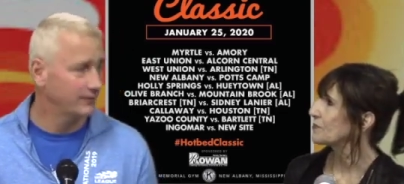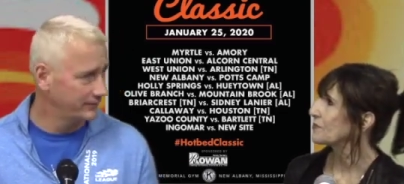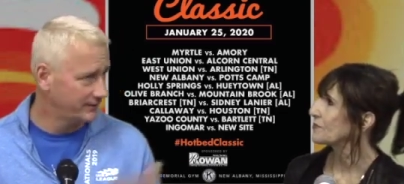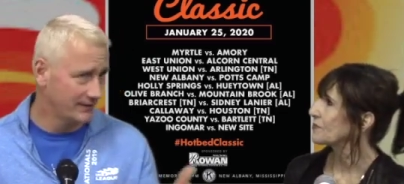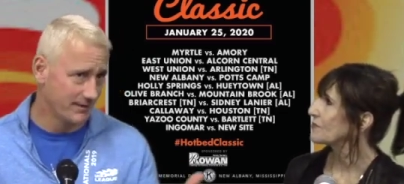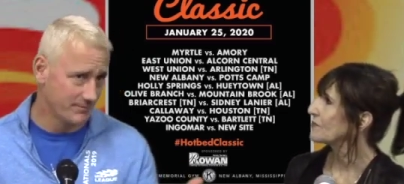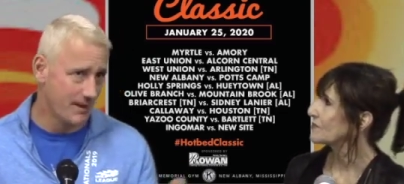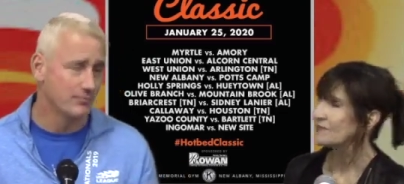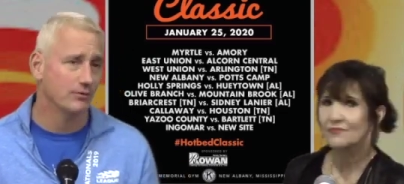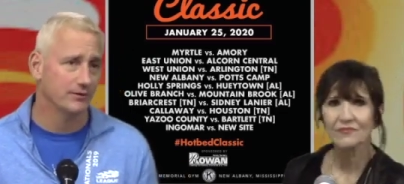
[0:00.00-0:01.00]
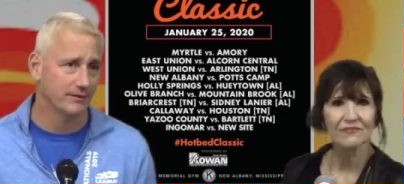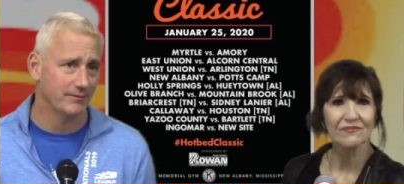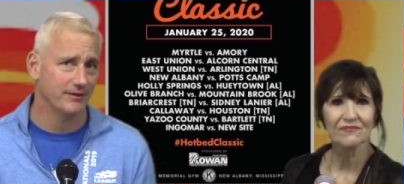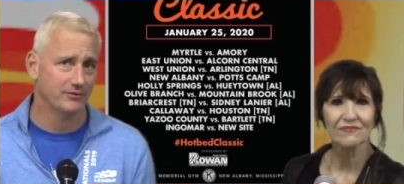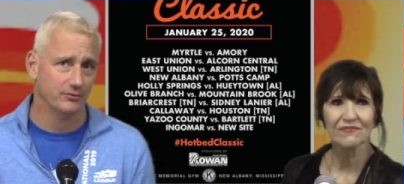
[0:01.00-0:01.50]
Speaker 1: Uh, you can have popcorn at the
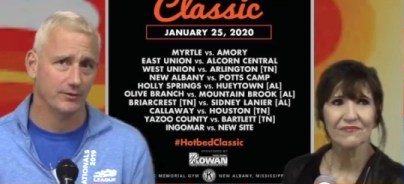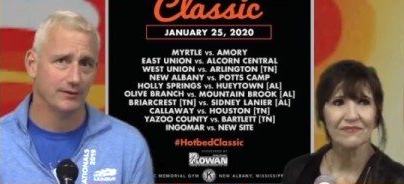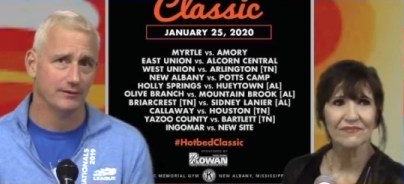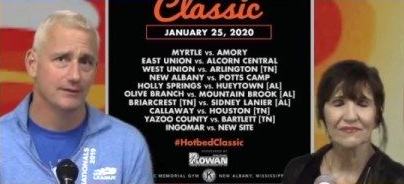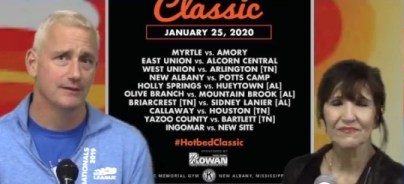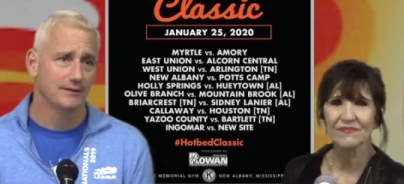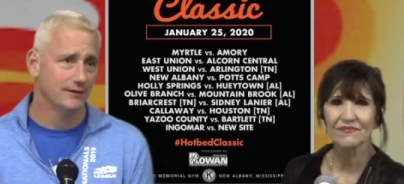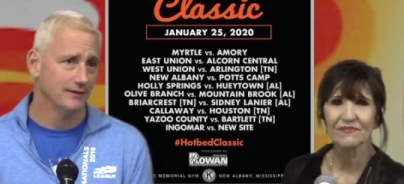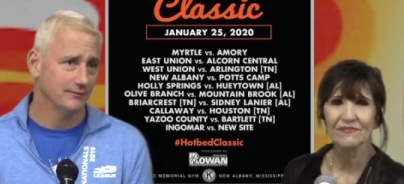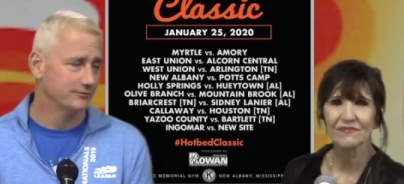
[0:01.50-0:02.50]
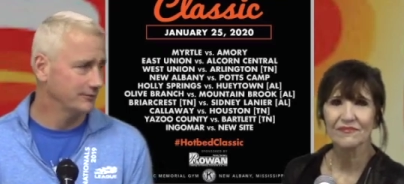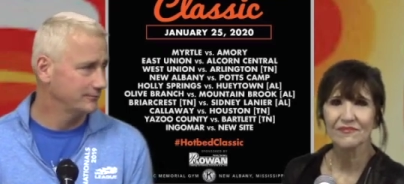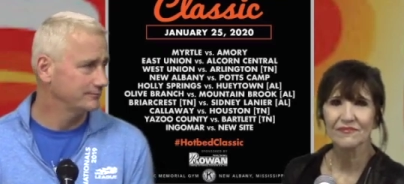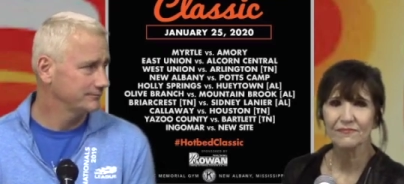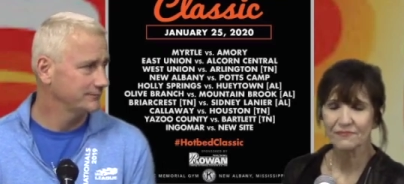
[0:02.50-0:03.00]
match as well uh,
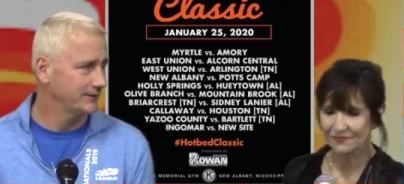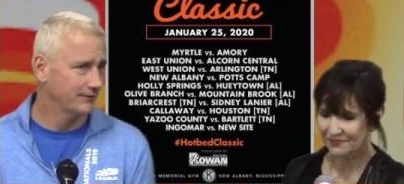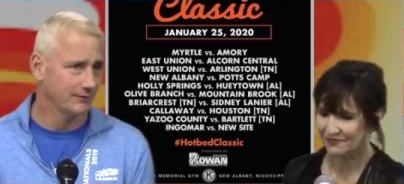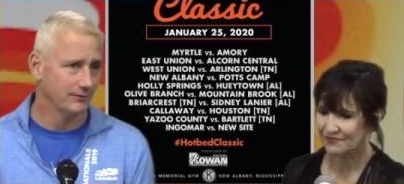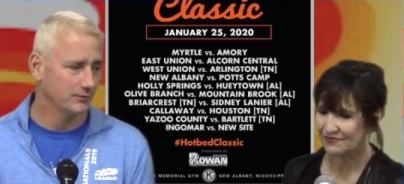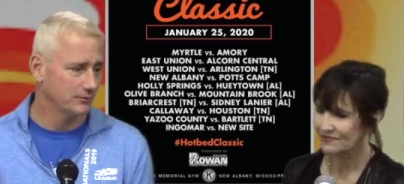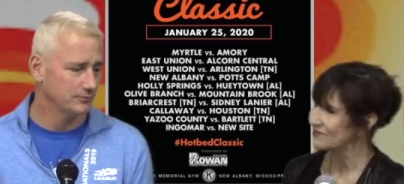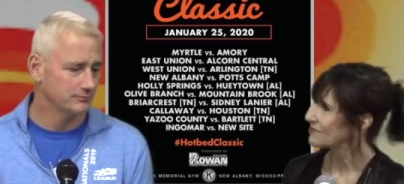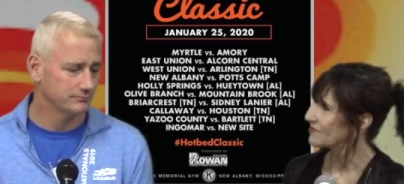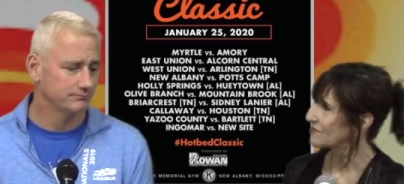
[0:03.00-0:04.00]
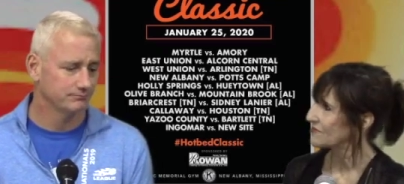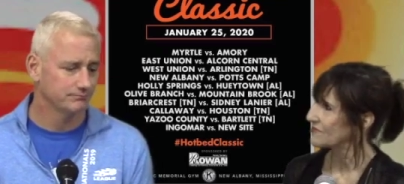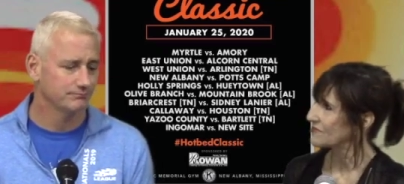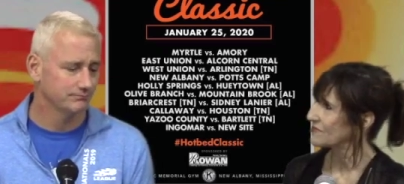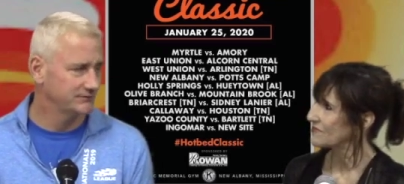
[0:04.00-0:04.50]
from, you know, the local
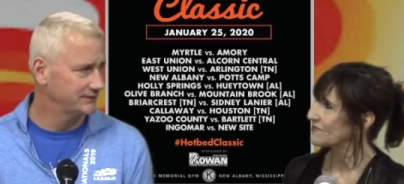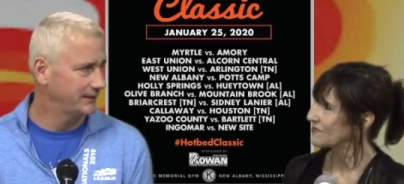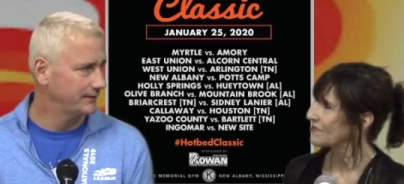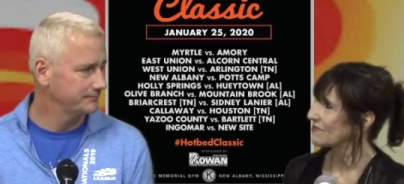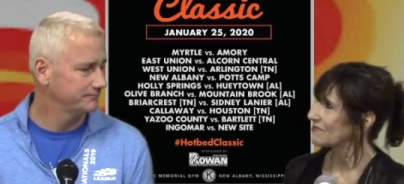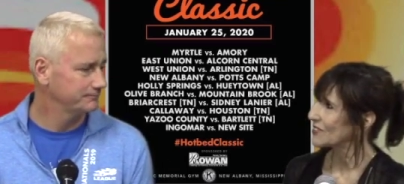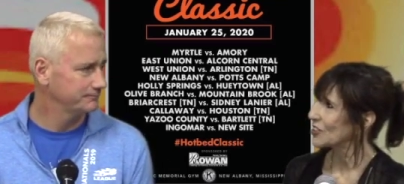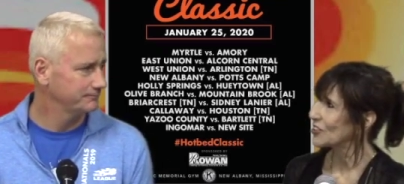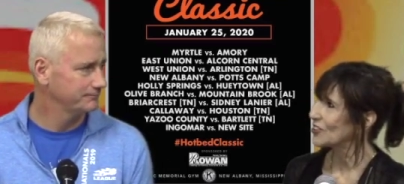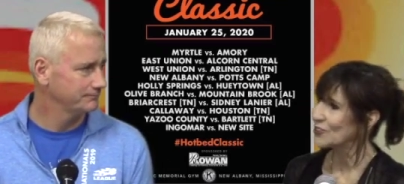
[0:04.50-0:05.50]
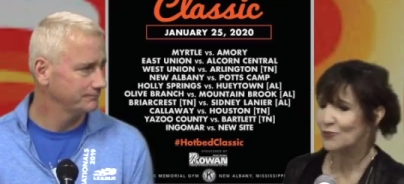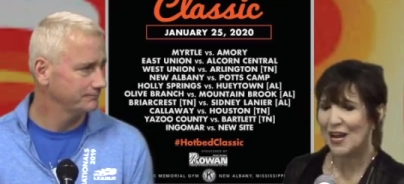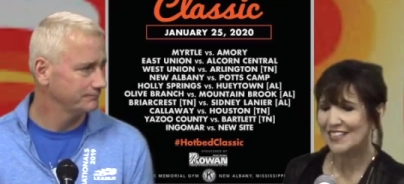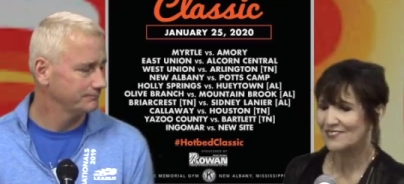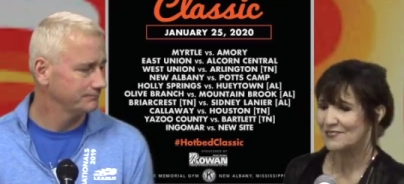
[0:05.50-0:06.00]
cine.
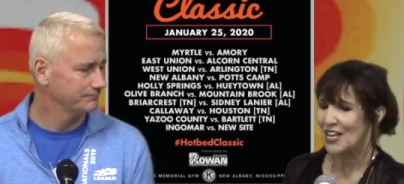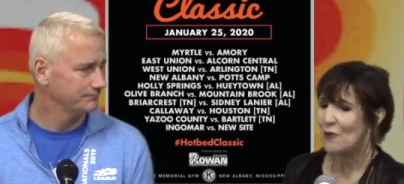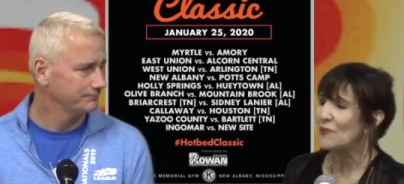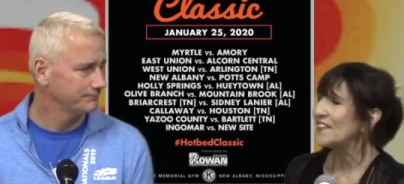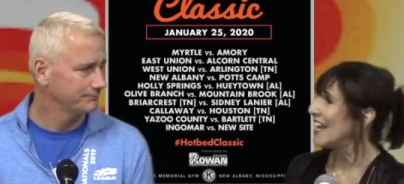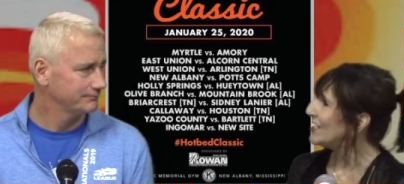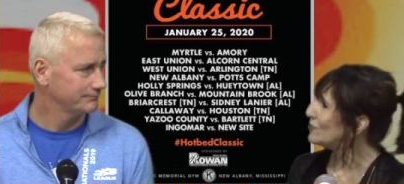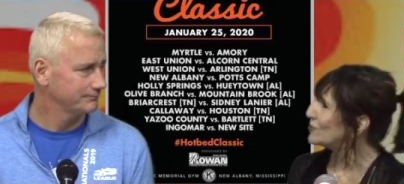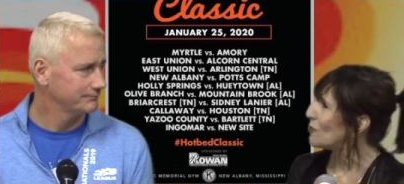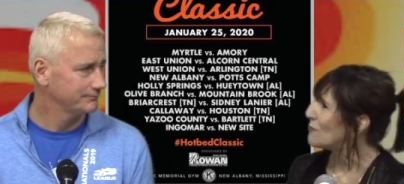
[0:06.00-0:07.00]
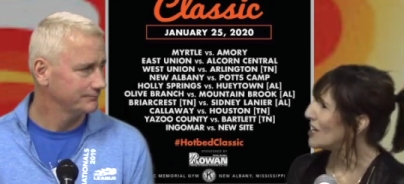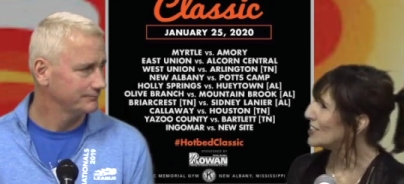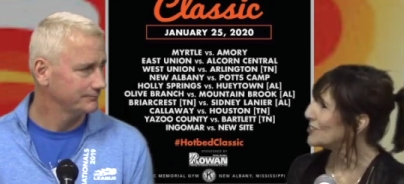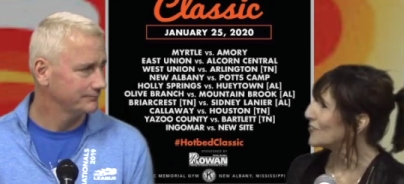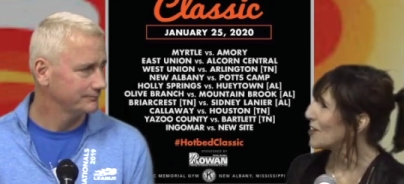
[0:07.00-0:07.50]
Speaker 2: Great. Well, thank you so
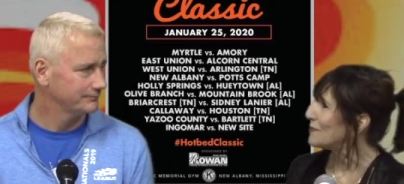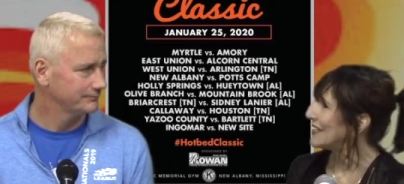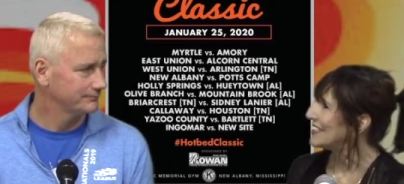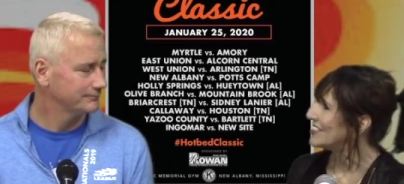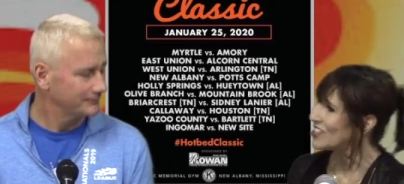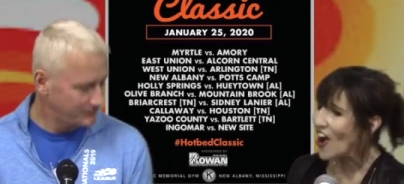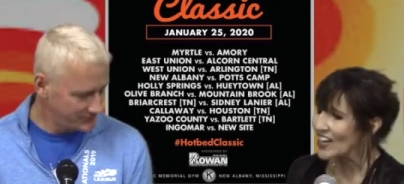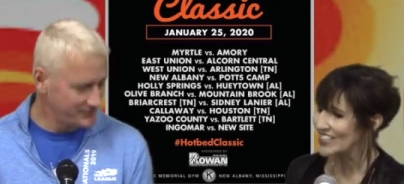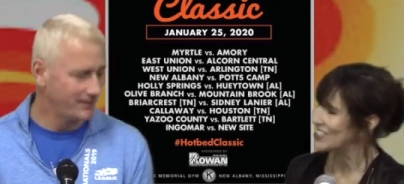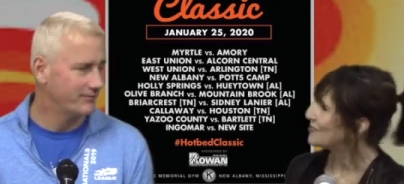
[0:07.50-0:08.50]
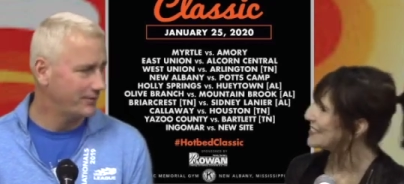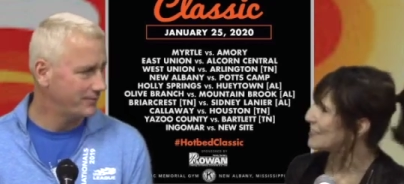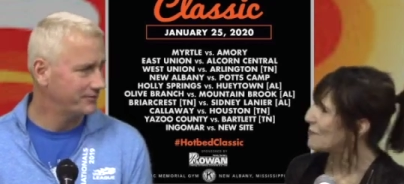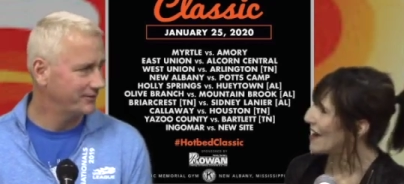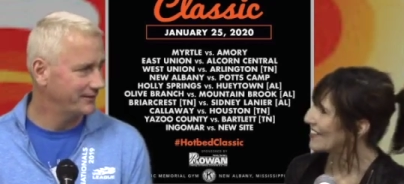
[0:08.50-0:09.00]
much for coming in and
Speaker 1: talking Appreciate to it us very
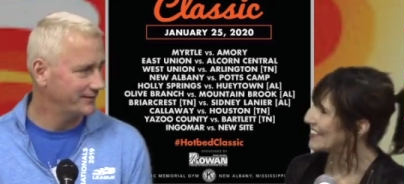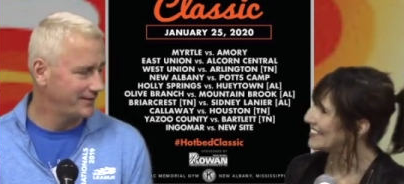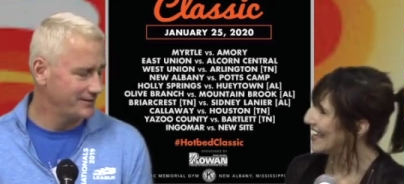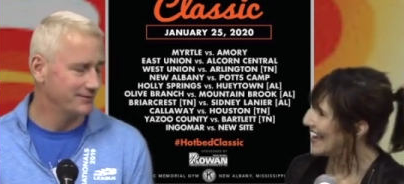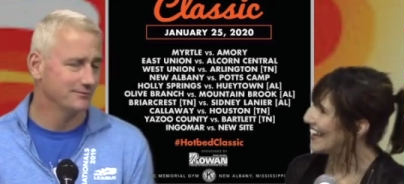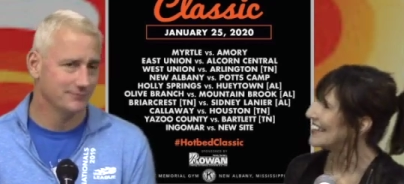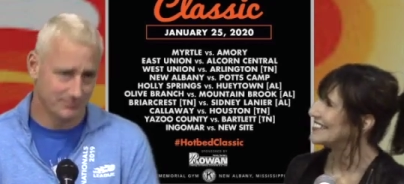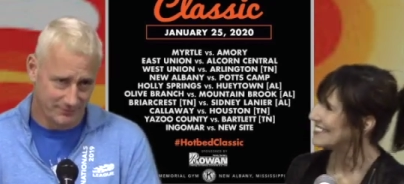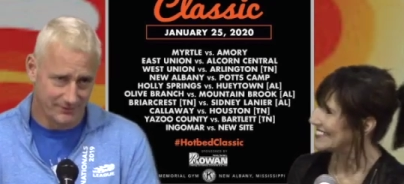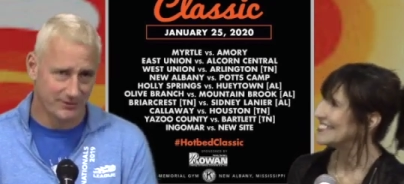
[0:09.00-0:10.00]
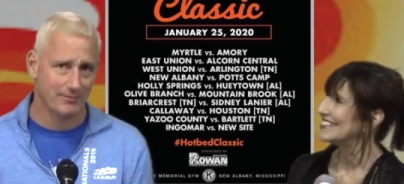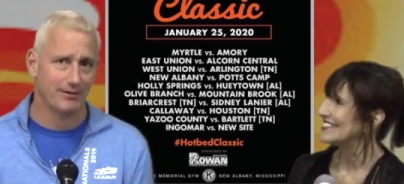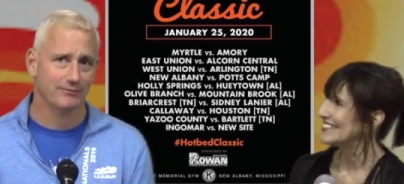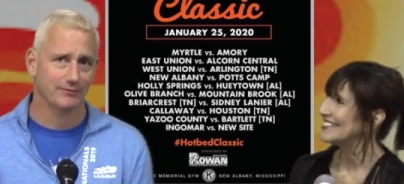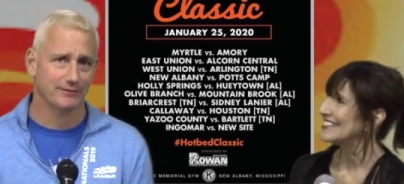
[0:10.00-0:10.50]
about much, it. Thank yeah. you. Please come
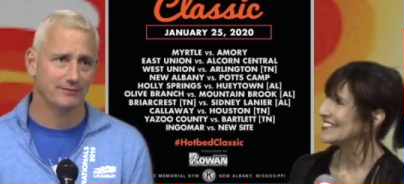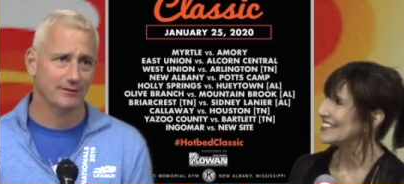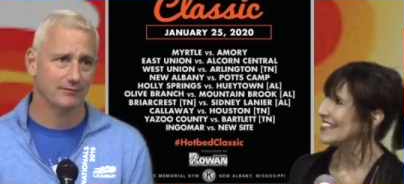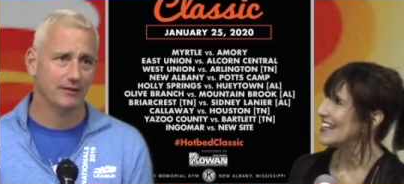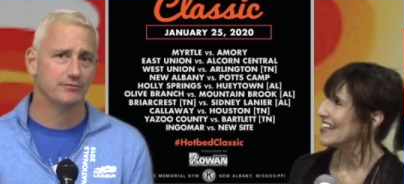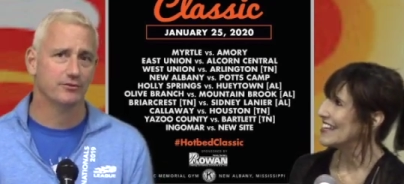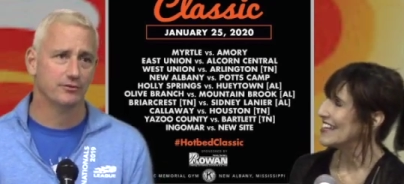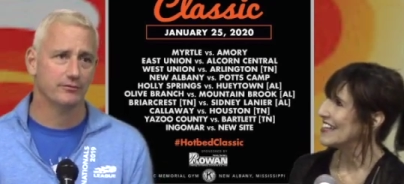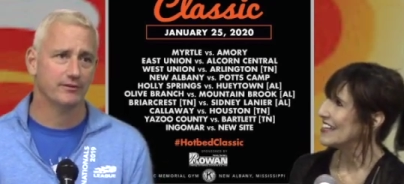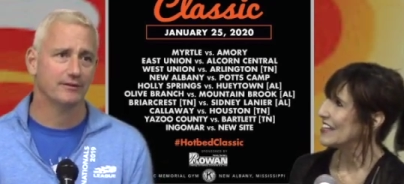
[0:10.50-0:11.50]
out. We'd uh, love to serve you